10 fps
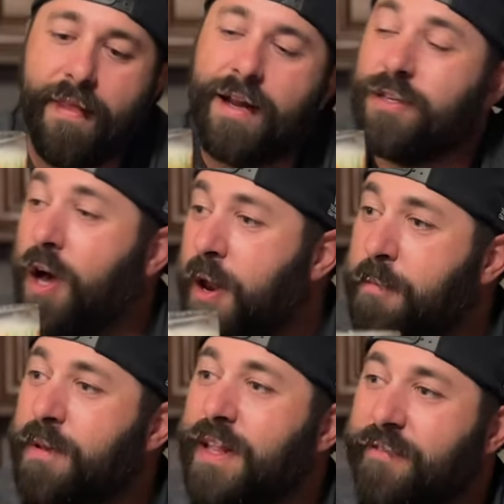That is
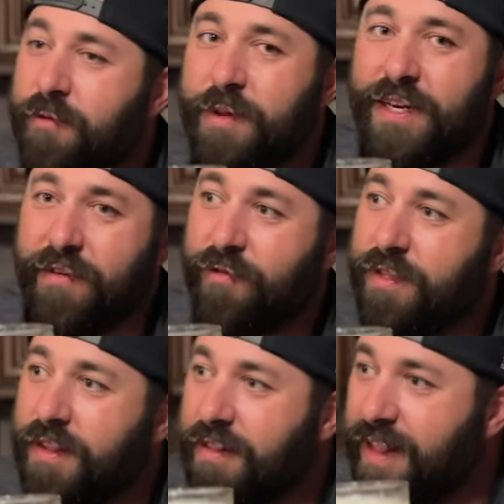unbelievably different
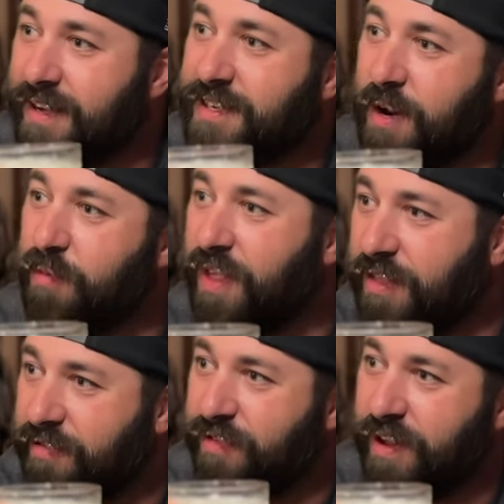than the last time without
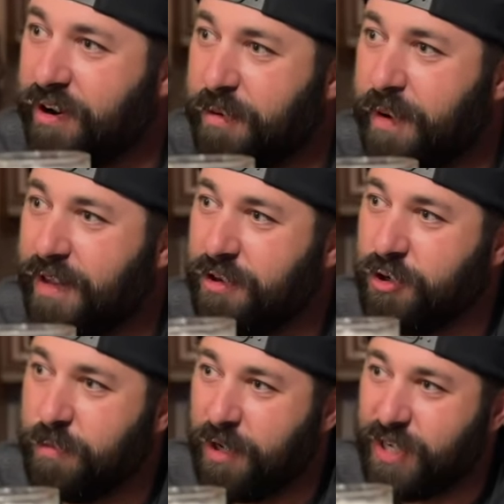the falernum and the
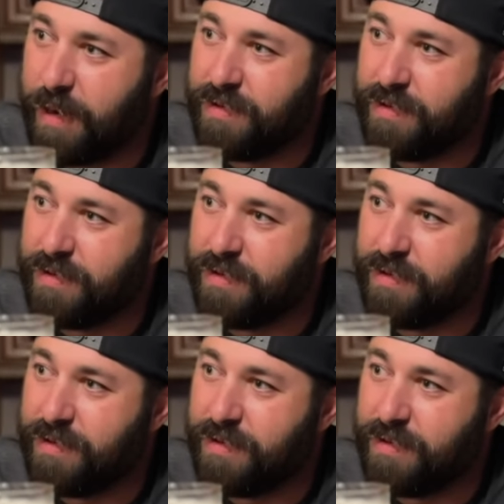too much yeah.